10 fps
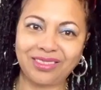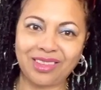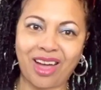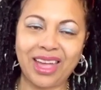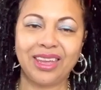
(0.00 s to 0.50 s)

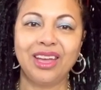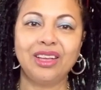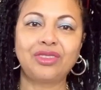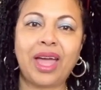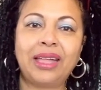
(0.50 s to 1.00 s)
saw it,
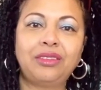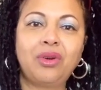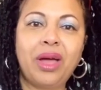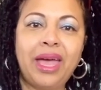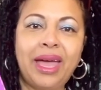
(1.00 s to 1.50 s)
so I had to
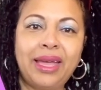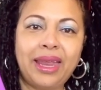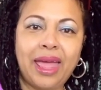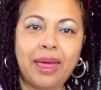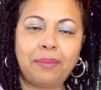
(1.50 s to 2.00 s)
go ahead
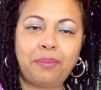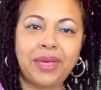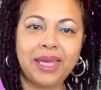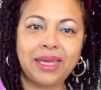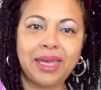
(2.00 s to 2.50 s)
and
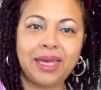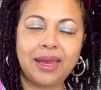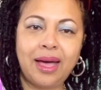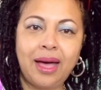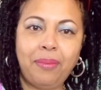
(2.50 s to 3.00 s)
pick
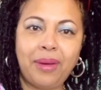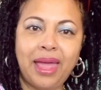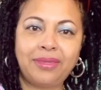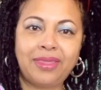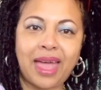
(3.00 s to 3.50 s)
it up,
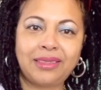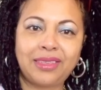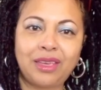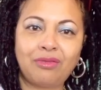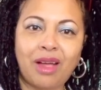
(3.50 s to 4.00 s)
and that's
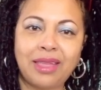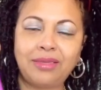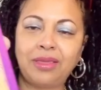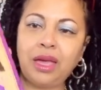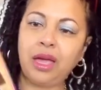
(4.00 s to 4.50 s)
it right
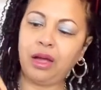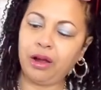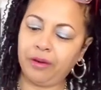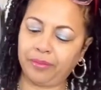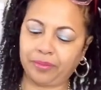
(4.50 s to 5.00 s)
there.